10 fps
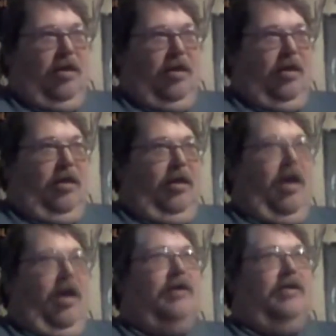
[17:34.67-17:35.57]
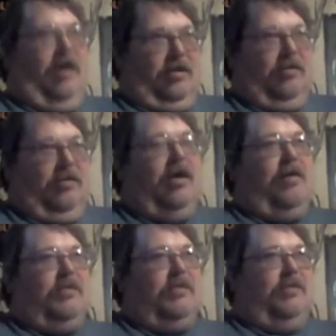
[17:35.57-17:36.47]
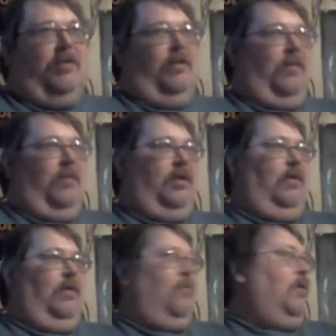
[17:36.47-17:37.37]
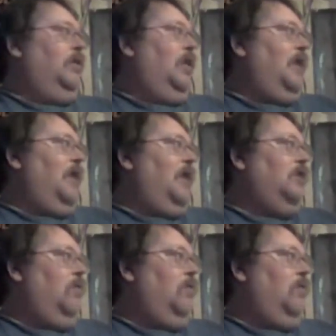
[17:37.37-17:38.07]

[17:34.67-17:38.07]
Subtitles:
And the duck. The duck was the one that won the award at the last show.